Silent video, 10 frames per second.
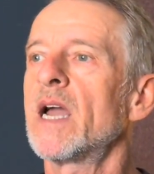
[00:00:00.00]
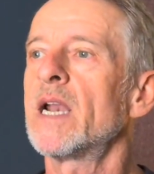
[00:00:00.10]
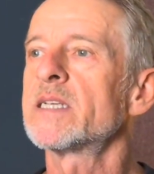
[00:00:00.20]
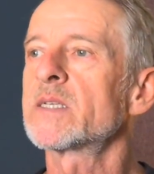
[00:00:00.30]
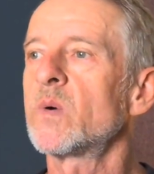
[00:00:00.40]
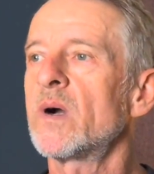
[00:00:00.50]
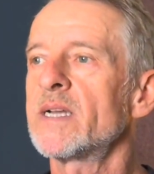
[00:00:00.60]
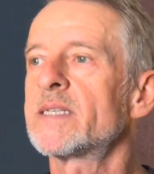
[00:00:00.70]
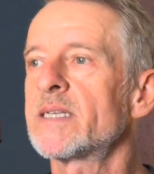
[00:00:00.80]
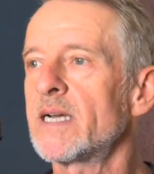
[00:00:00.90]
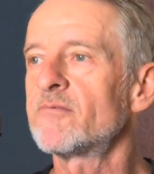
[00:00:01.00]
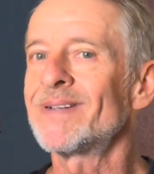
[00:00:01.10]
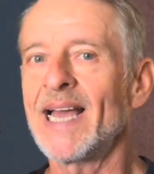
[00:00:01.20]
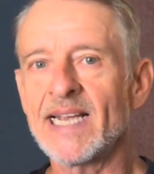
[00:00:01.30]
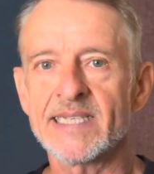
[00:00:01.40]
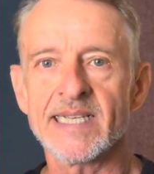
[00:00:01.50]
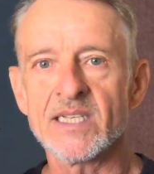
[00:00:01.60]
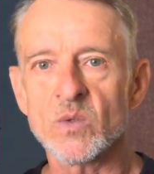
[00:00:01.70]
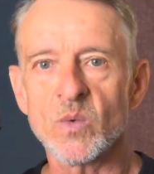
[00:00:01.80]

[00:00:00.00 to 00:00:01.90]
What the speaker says: and it's quite relaxing